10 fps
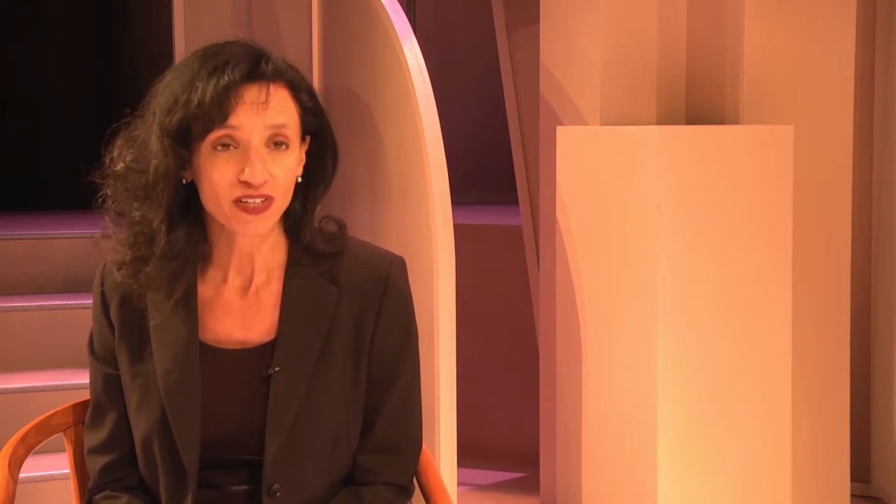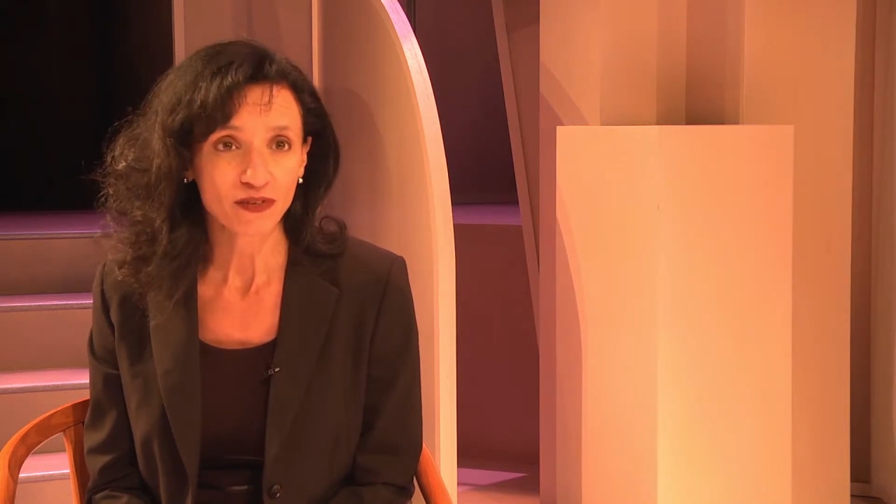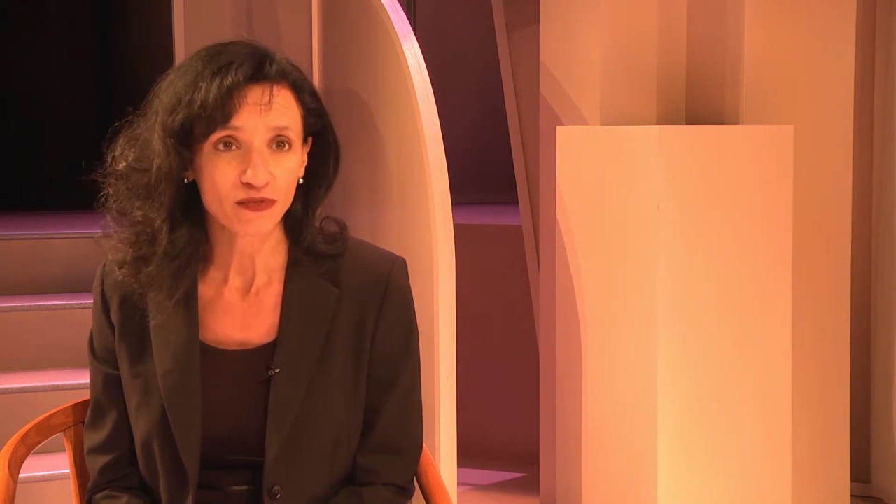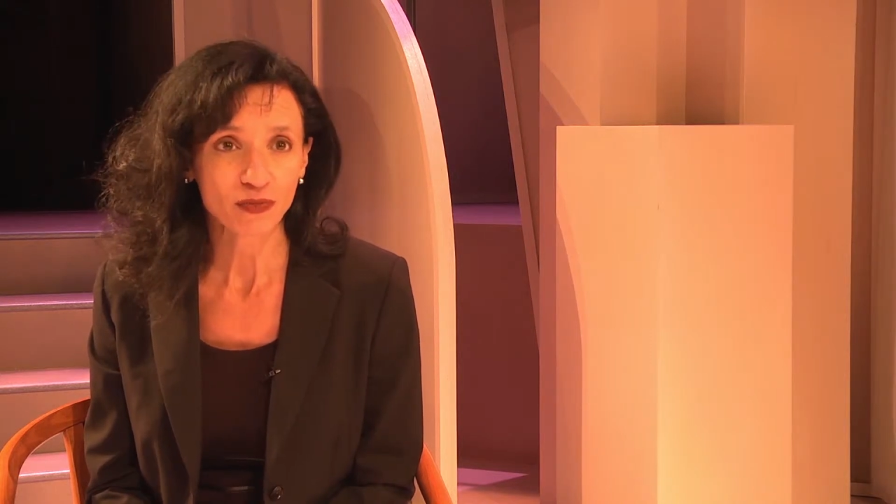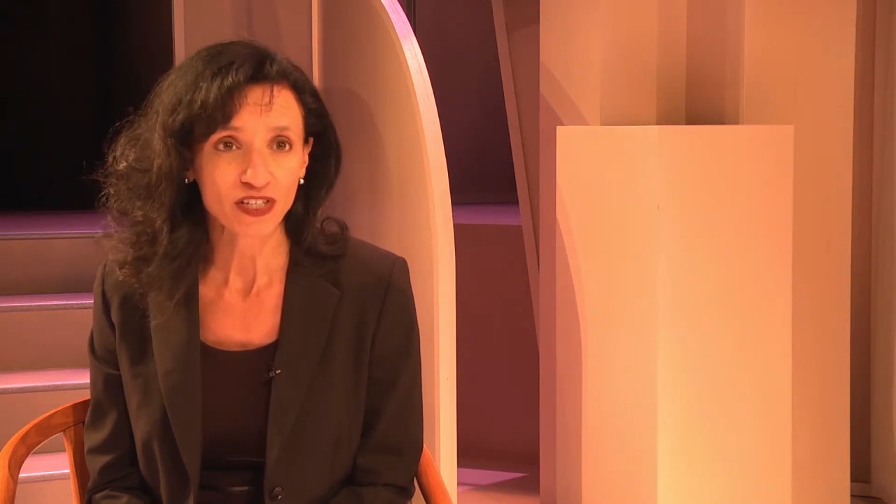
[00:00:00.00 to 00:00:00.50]

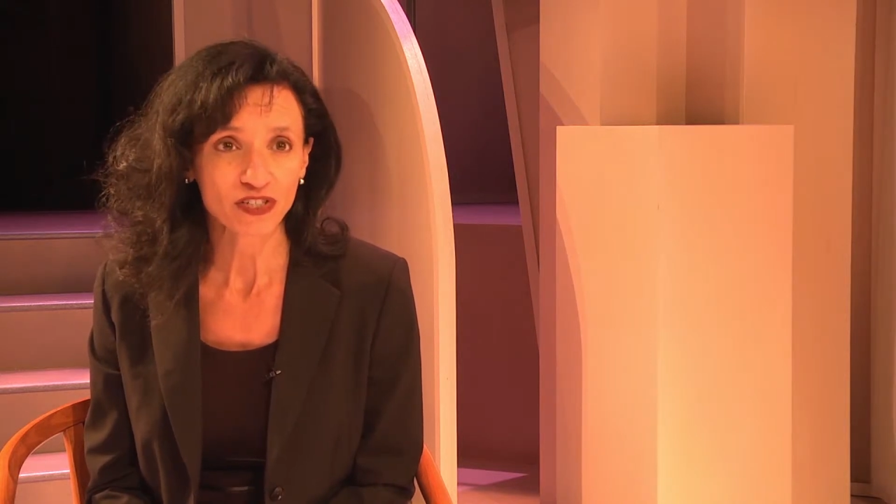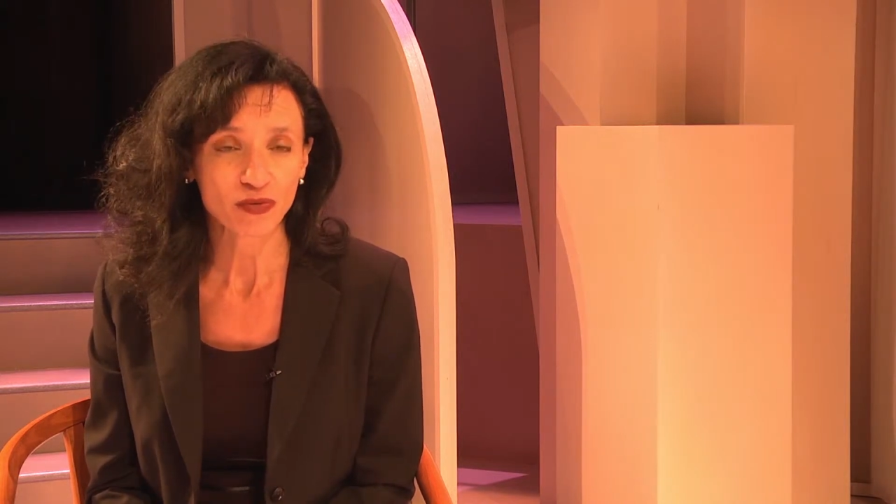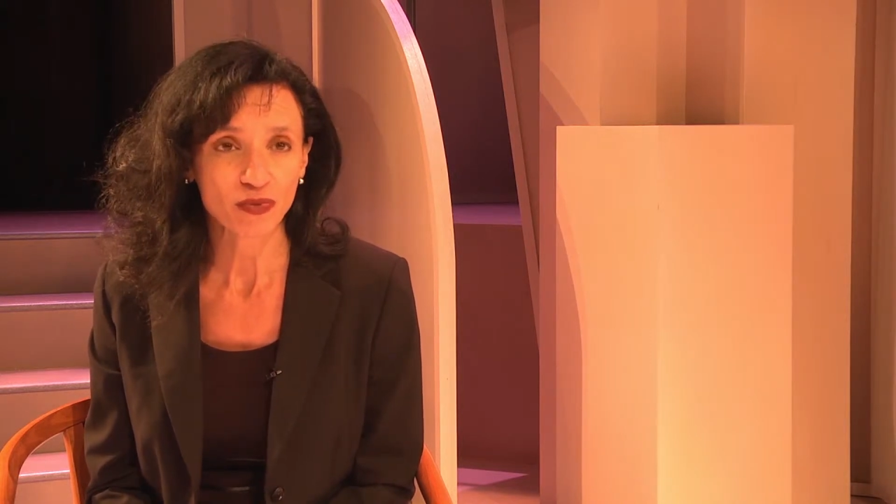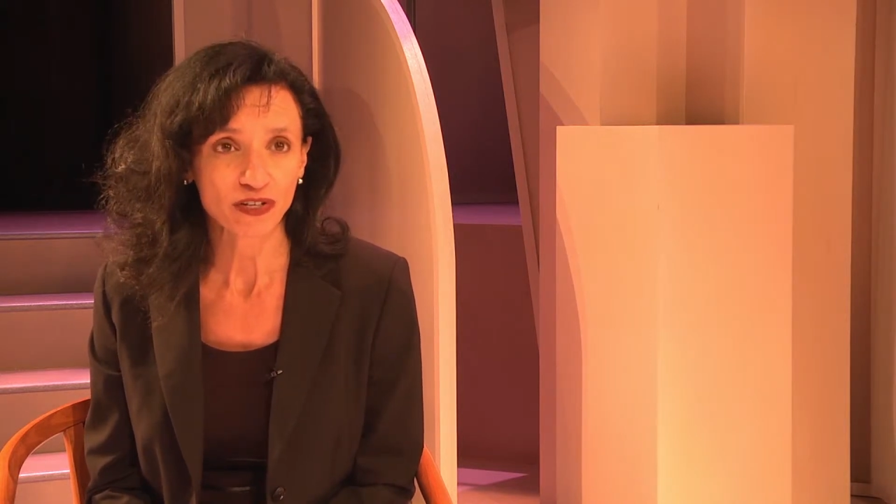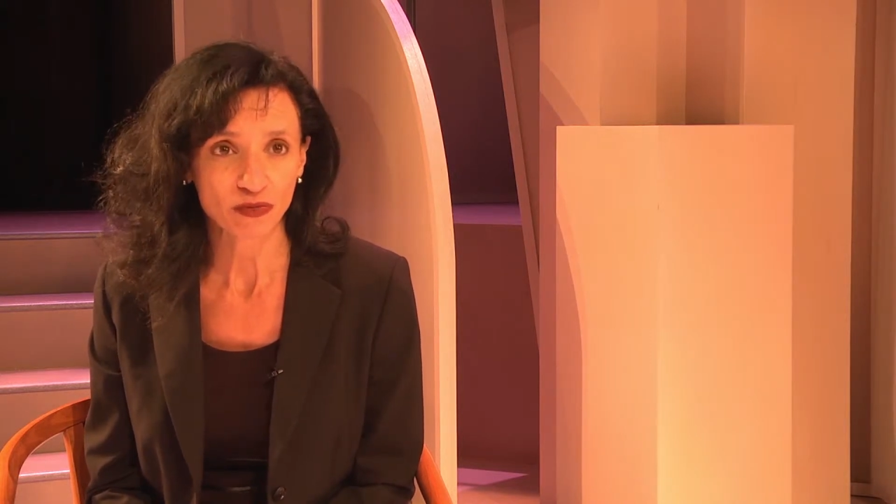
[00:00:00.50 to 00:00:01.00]
information
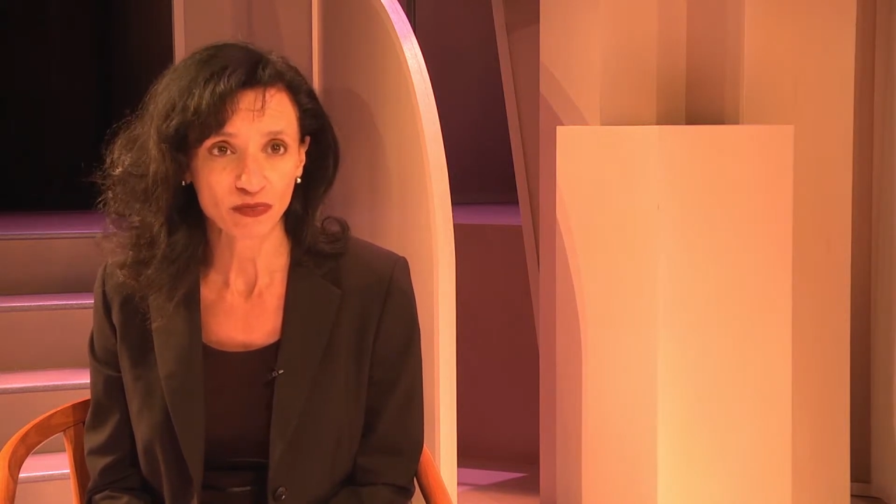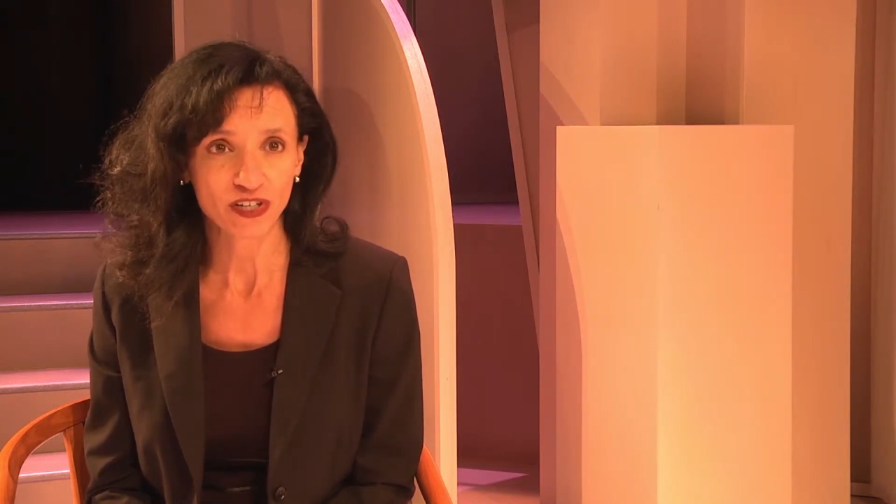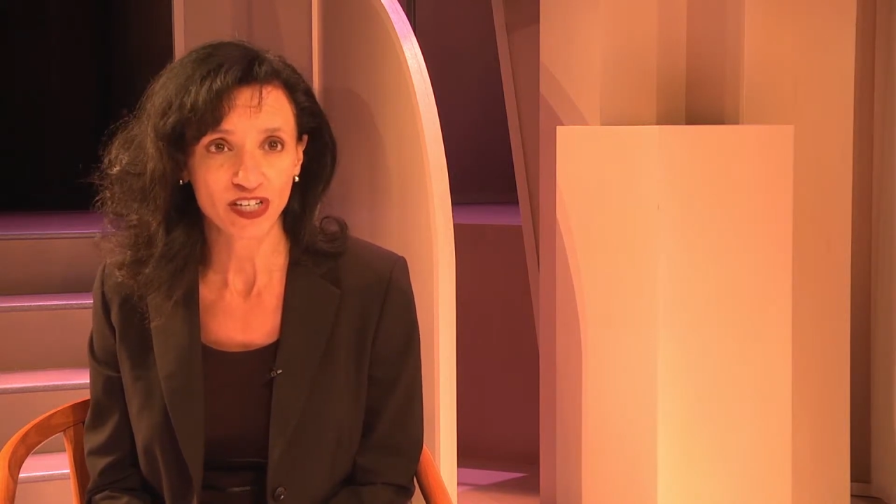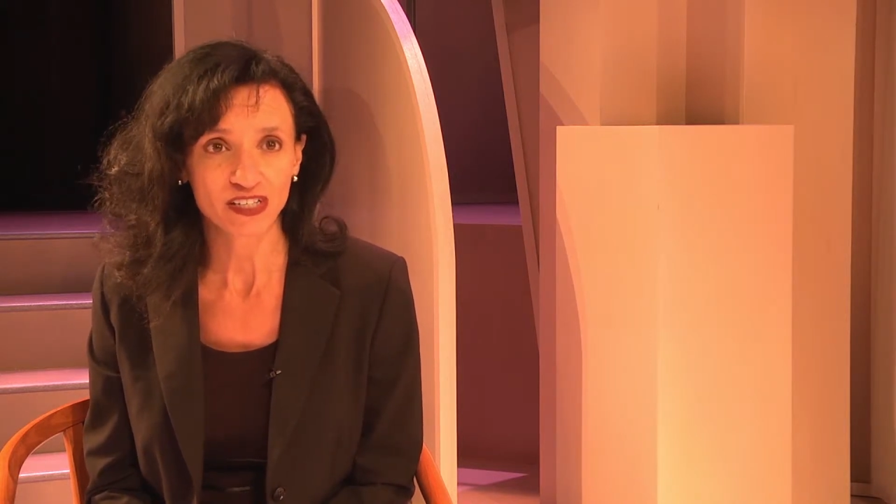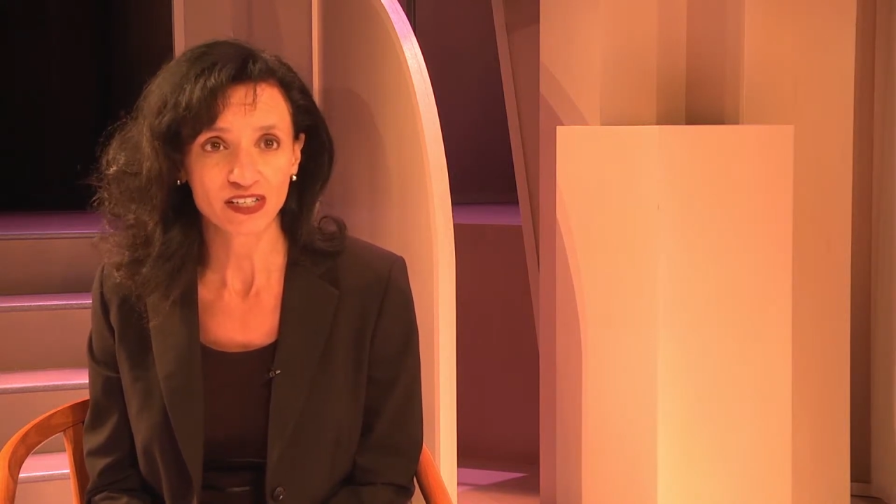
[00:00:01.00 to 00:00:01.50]
about
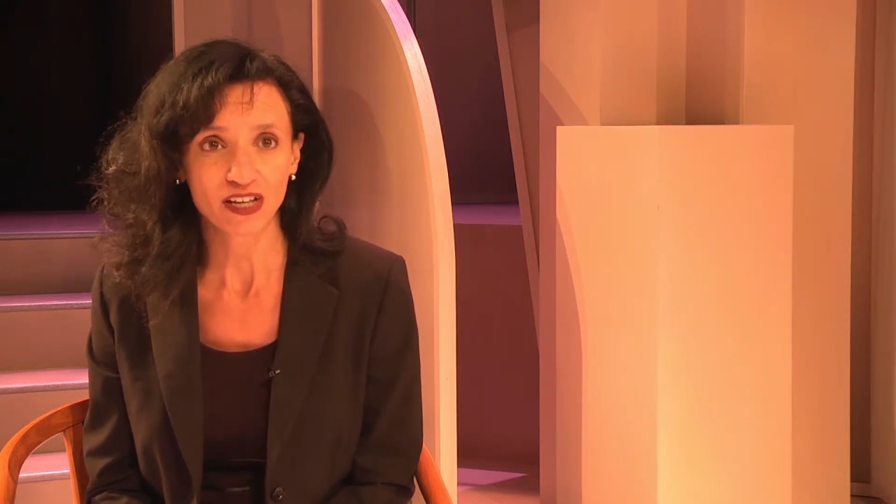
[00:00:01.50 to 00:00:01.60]
communities,